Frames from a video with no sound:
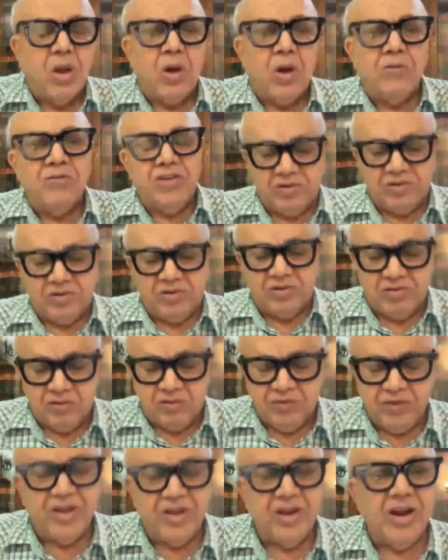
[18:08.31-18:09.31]
of the
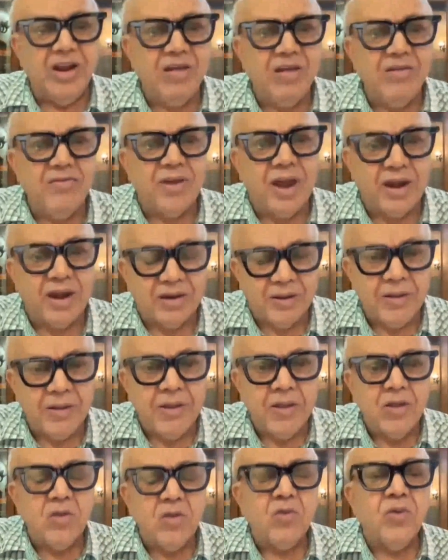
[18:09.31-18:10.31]
Specific Relief Act,
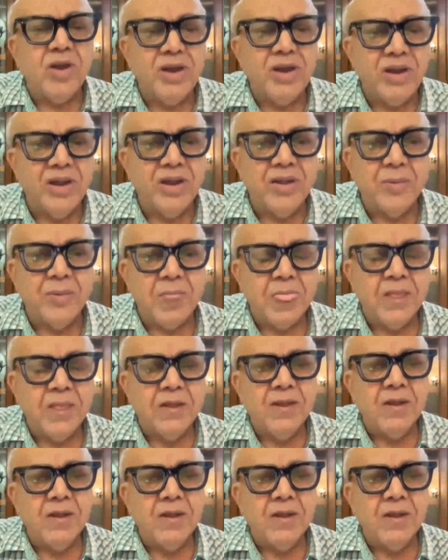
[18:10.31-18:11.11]
when